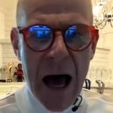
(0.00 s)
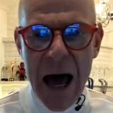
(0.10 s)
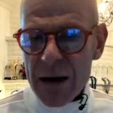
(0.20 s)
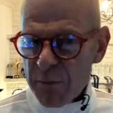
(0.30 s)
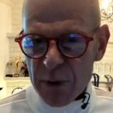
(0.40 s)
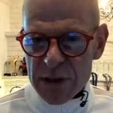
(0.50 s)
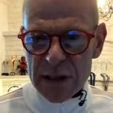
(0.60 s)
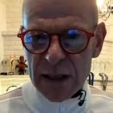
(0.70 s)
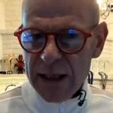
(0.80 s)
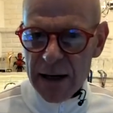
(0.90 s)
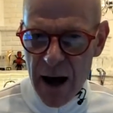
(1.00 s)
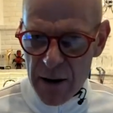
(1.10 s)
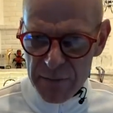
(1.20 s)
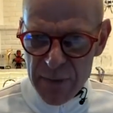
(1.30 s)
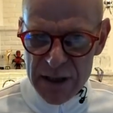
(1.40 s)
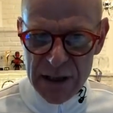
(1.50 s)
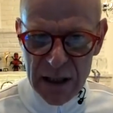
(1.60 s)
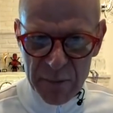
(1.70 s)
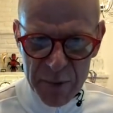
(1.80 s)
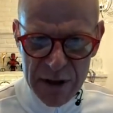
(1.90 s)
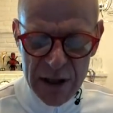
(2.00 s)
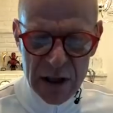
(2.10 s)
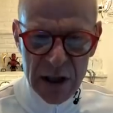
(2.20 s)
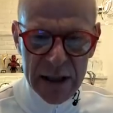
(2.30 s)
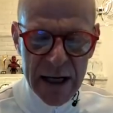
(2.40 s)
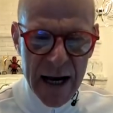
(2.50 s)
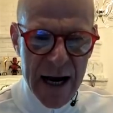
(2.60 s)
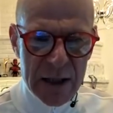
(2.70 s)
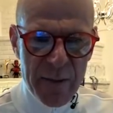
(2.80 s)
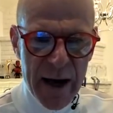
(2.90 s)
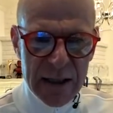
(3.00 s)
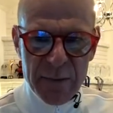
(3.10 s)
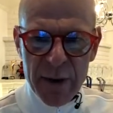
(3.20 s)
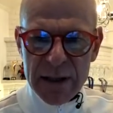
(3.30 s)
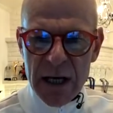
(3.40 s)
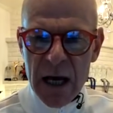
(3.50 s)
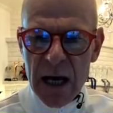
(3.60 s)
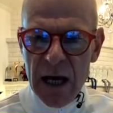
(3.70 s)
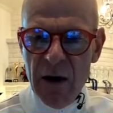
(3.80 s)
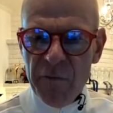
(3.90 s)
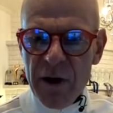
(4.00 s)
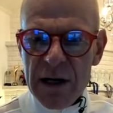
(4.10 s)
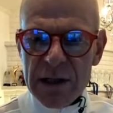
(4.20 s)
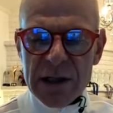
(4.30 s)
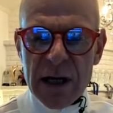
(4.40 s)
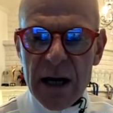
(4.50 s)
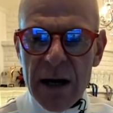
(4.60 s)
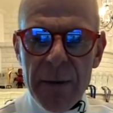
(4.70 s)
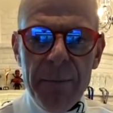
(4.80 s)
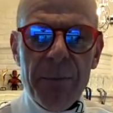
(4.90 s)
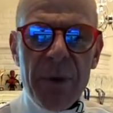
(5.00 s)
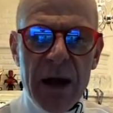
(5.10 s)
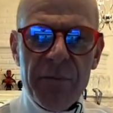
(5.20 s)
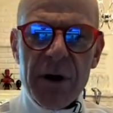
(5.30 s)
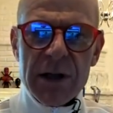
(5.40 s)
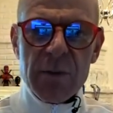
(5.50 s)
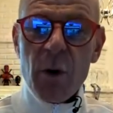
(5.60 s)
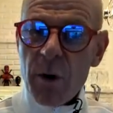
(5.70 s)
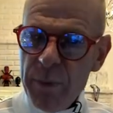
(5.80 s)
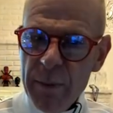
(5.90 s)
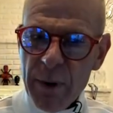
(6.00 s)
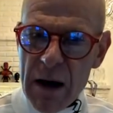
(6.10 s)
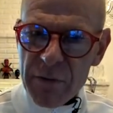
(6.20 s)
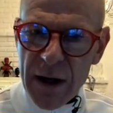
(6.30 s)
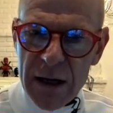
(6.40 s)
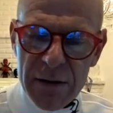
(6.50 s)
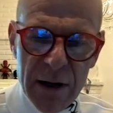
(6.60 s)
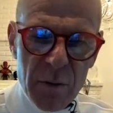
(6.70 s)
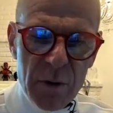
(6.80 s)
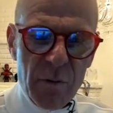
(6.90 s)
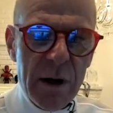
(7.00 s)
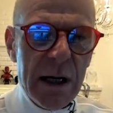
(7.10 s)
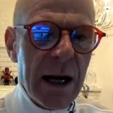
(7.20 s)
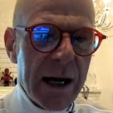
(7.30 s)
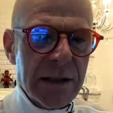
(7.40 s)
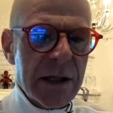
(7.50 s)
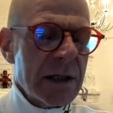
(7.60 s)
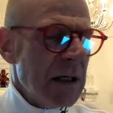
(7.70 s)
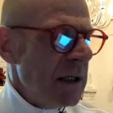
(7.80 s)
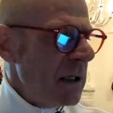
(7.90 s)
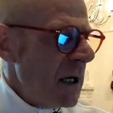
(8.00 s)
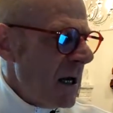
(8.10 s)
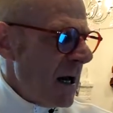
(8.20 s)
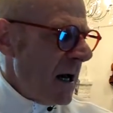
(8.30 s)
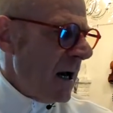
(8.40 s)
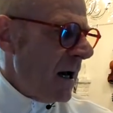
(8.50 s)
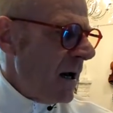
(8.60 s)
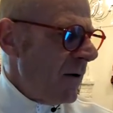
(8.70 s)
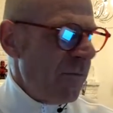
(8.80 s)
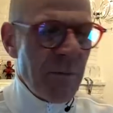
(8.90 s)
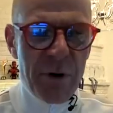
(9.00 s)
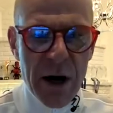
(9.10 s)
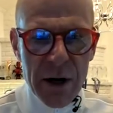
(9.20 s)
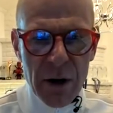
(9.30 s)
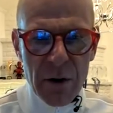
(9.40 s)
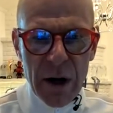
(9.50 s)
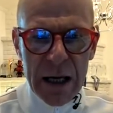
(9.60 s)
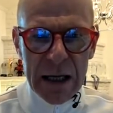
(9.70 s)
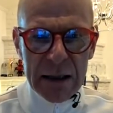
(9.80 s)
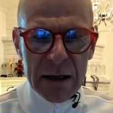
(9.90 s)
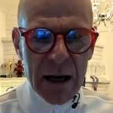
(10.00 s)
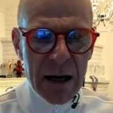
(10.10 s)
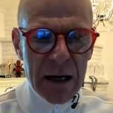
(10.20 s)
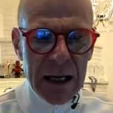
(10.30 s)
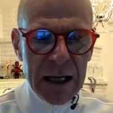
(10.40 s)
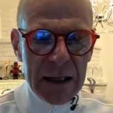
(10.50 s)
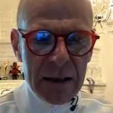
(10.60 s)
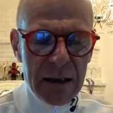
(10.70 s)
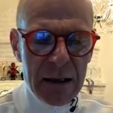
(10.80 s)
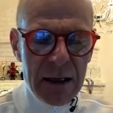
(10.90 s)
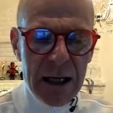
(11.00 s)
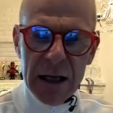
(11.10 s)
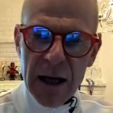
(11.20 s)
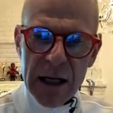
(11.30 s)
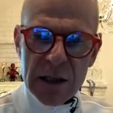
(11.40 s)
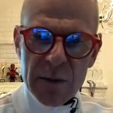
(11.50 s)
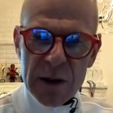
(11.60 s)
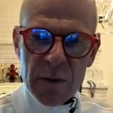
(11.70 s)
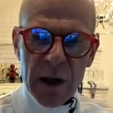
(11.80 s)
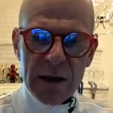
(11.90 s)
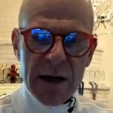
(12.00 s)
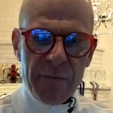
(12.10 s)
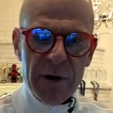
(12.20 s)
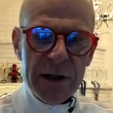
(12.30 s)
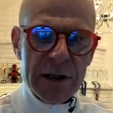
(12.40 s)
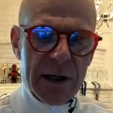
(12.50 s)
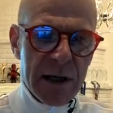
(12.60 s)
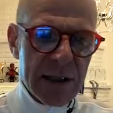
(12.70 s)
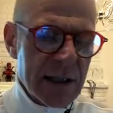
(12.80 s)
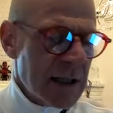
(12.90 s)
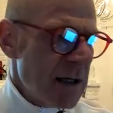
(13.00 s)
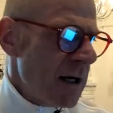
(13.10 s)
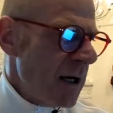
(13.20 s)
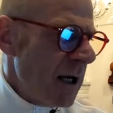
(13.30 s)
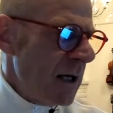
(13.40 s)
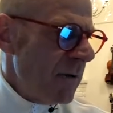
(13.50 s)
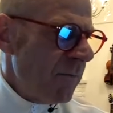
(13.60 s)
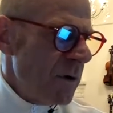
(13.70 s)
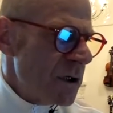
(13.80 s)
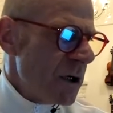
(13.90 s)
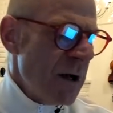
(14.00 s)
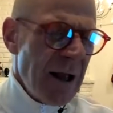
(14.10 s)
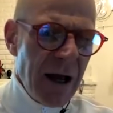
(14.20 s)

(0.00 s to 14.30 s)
I'm personally not missing potentially that aspect. But if there's more people out there that would really like to see vibrato in the instruments, we can definitely discuss that in the future.